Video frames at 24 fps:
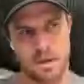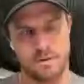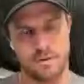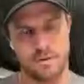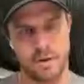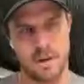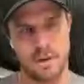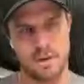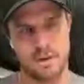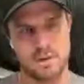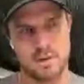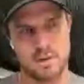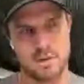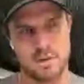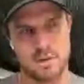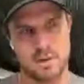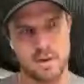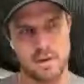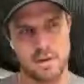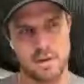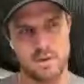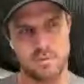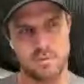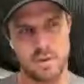feel a
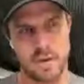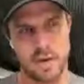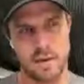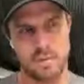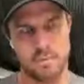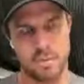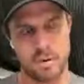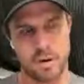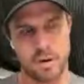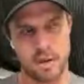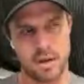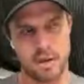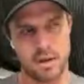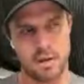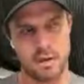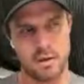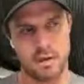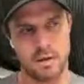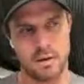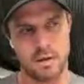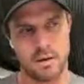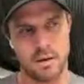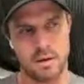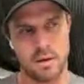sense of my
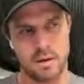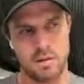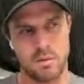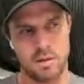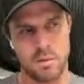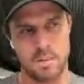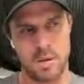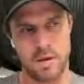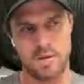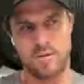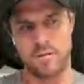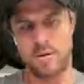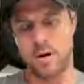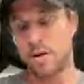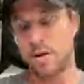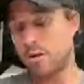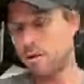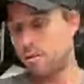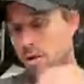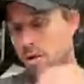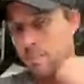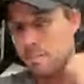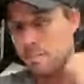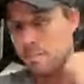upbringing, what my
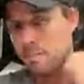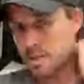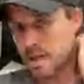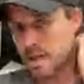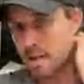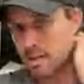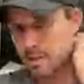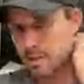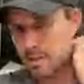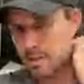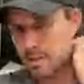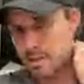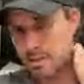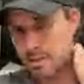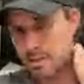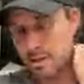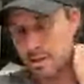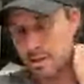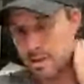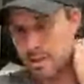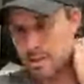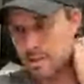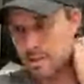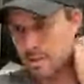father represents as
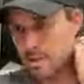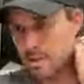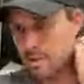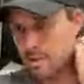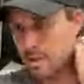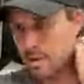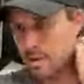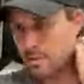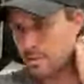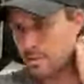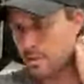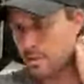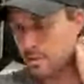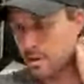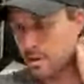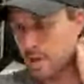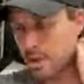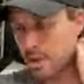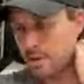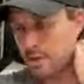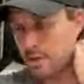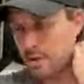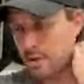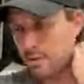a who
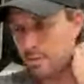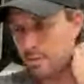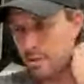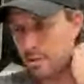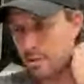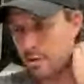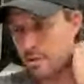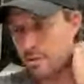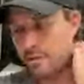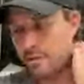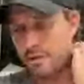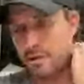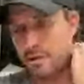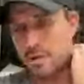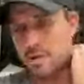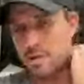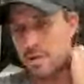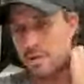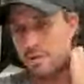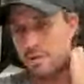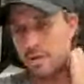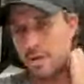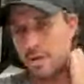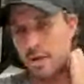had a real
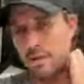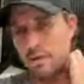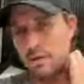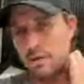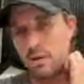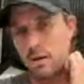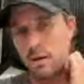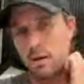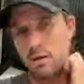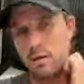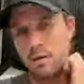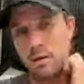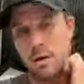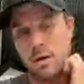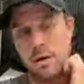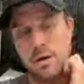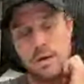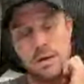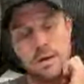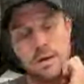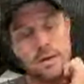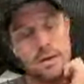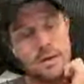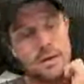affinity for the underdog,
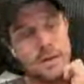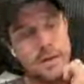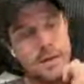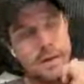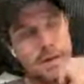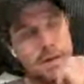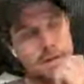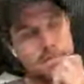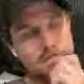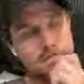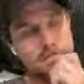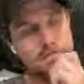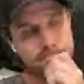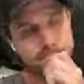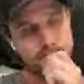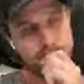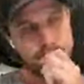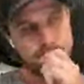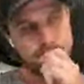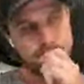and